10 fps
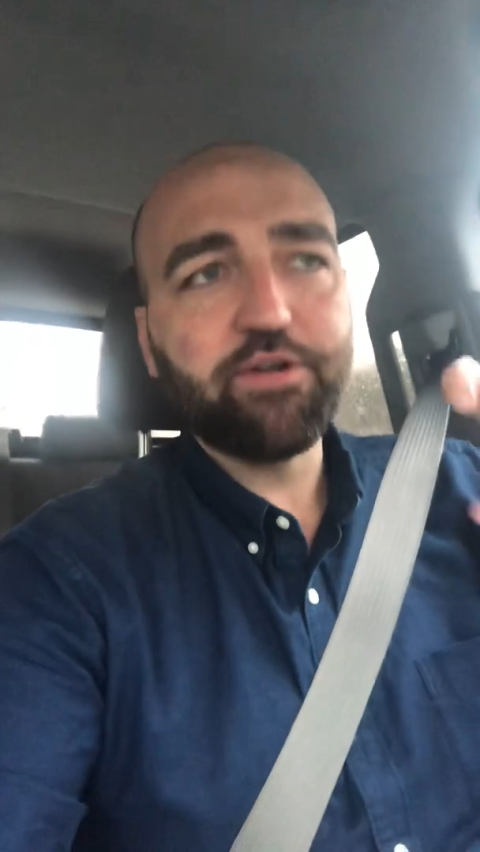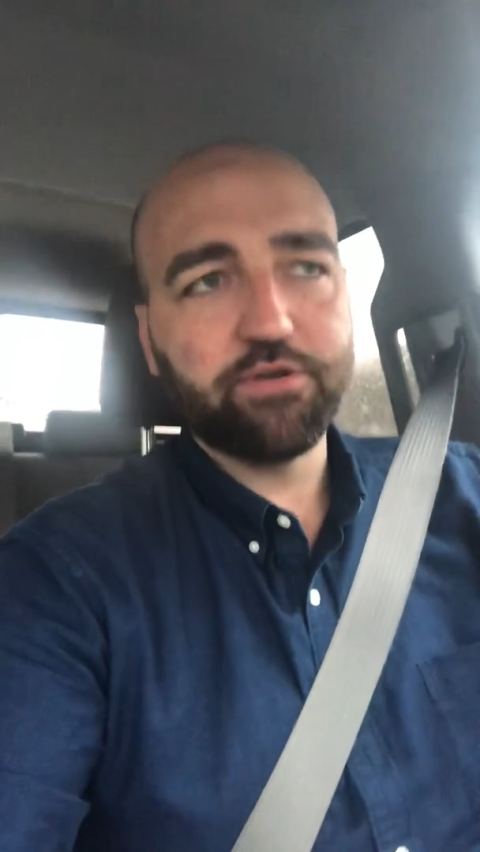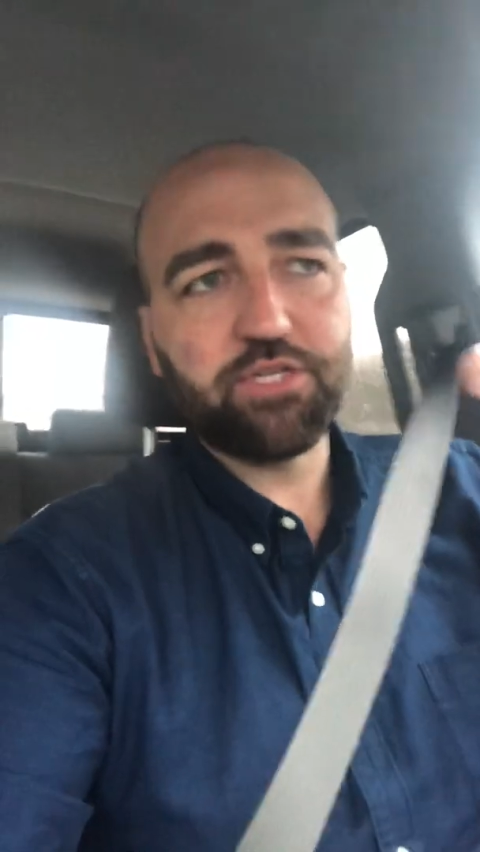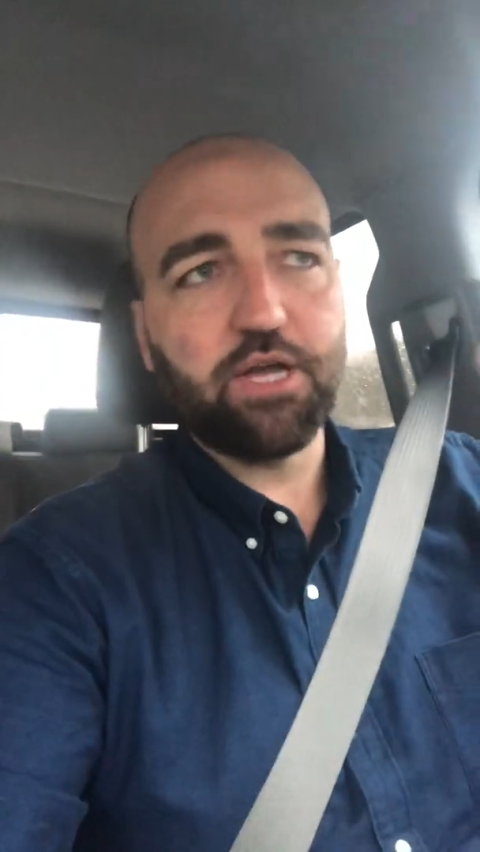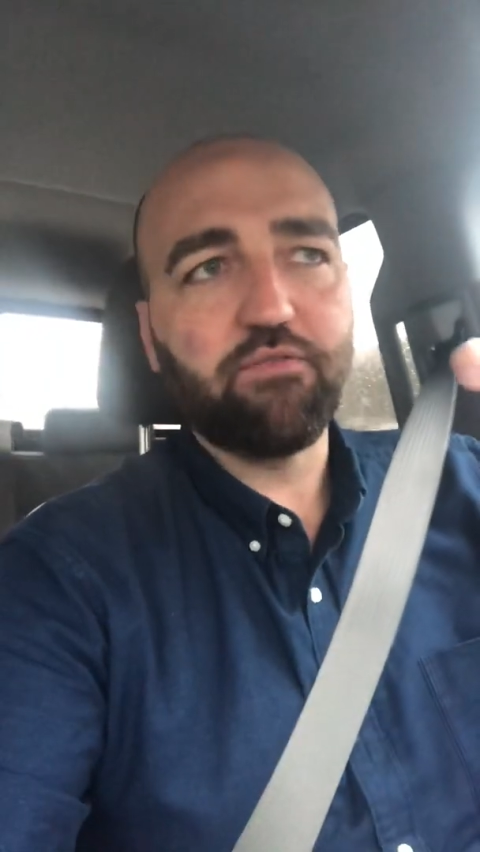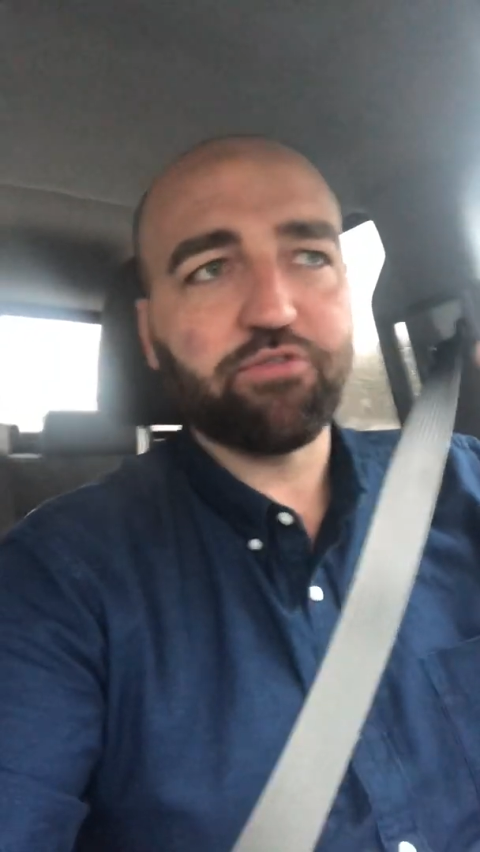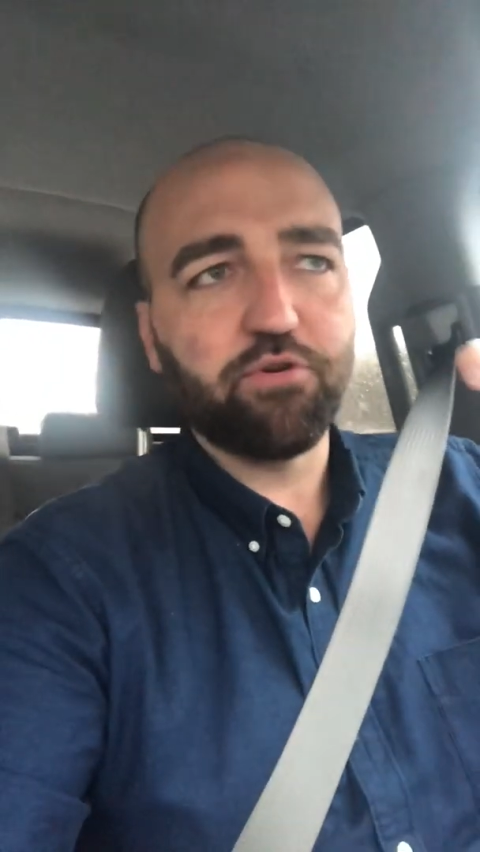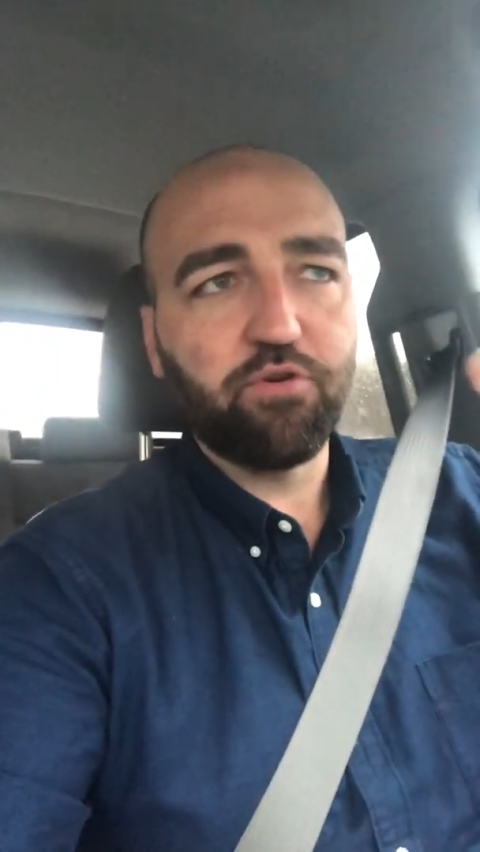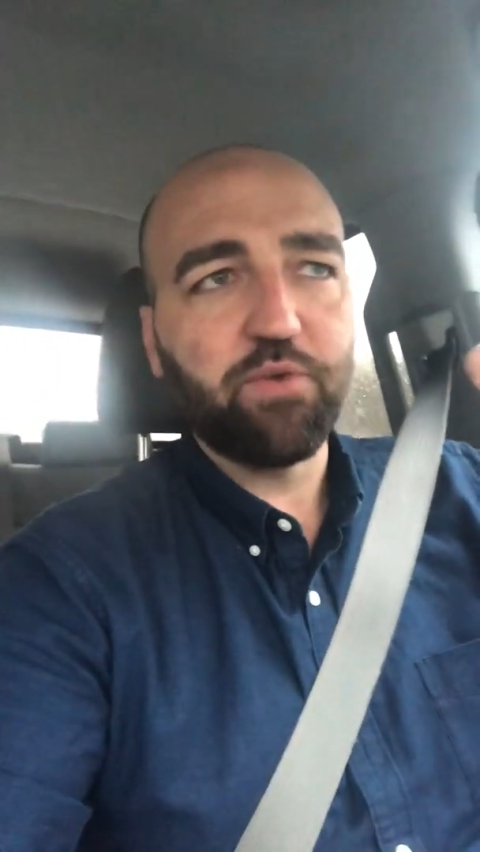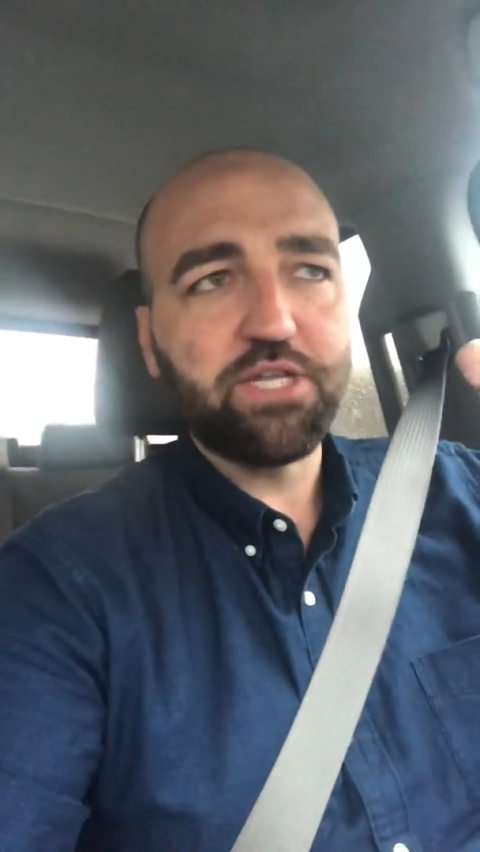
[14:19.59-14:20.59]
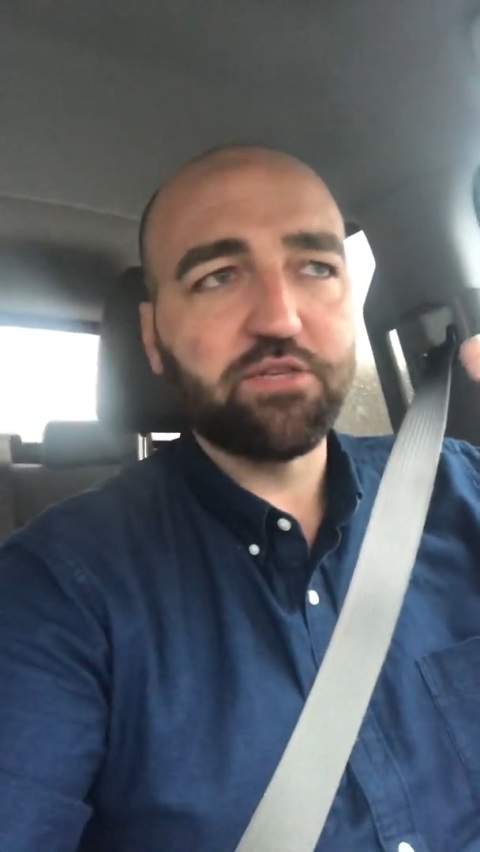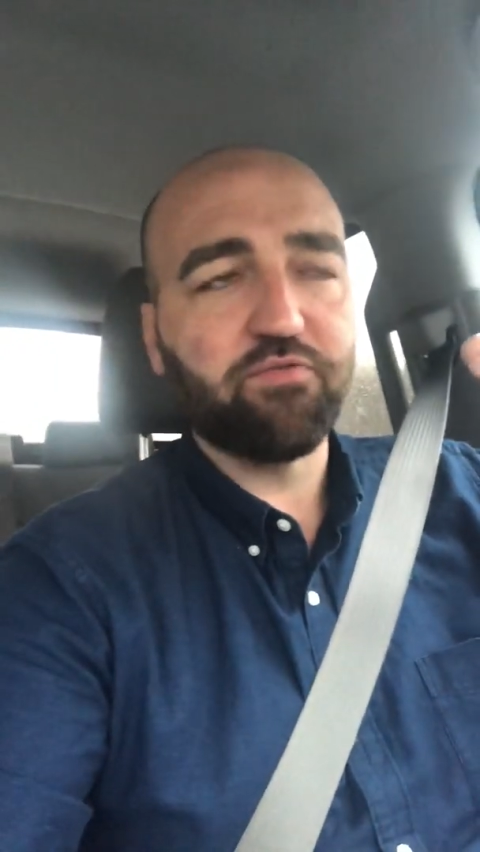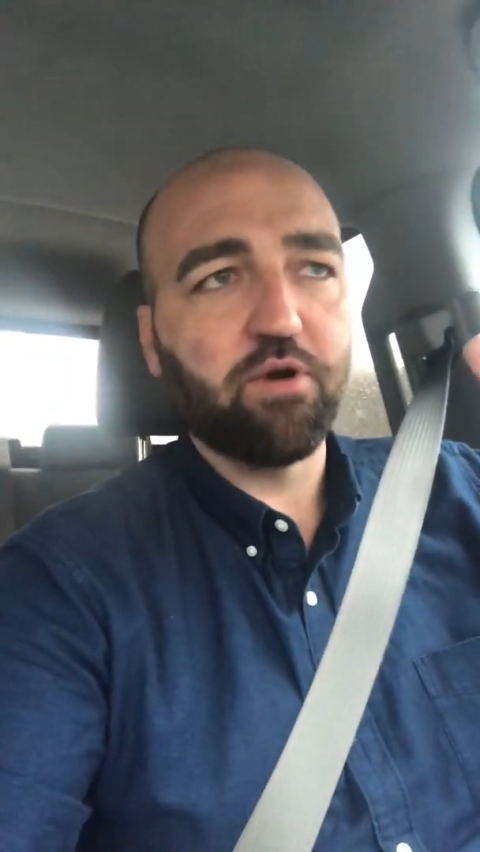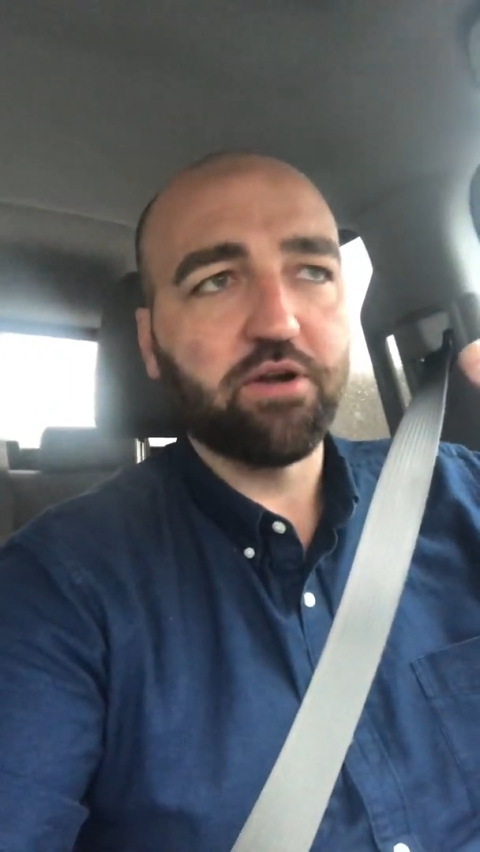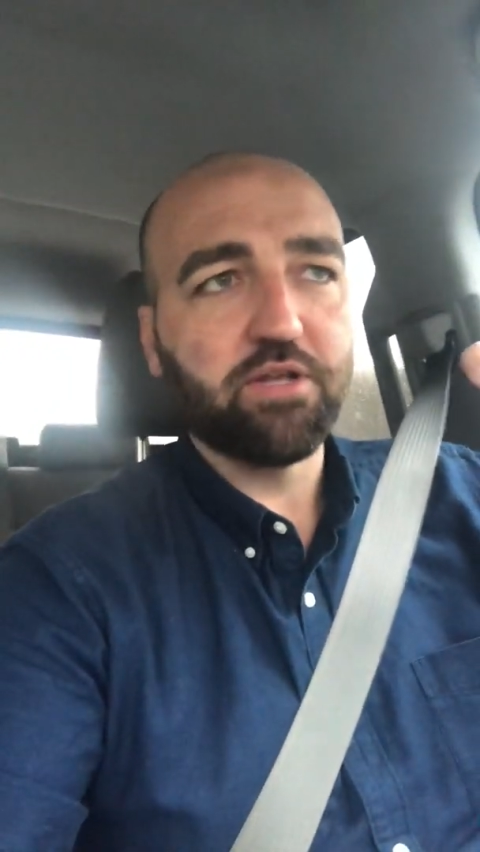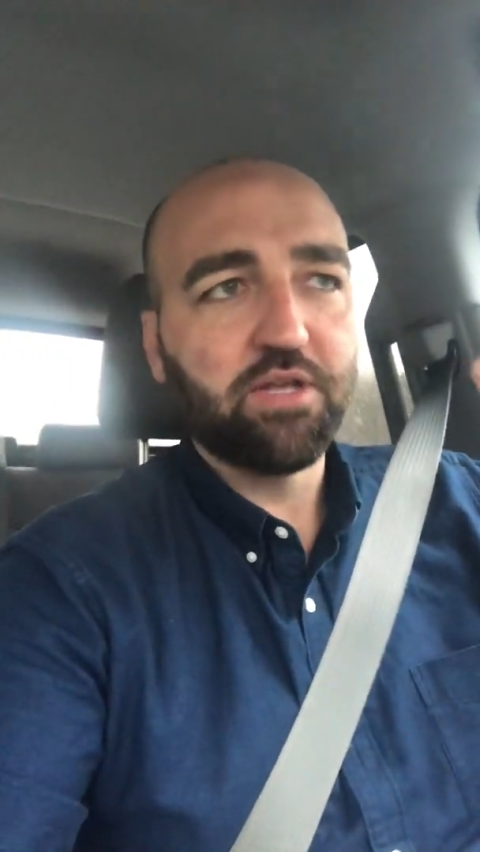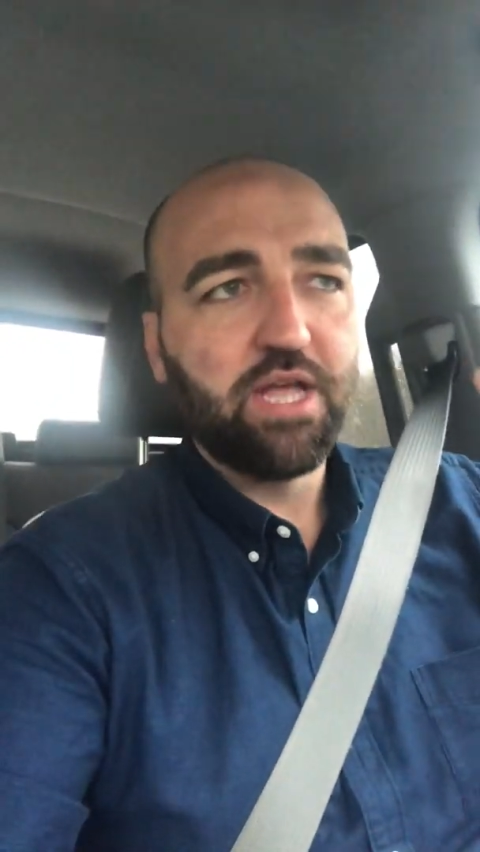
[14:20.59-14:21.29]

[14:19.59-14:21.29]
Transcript: yourself through the weeds of work.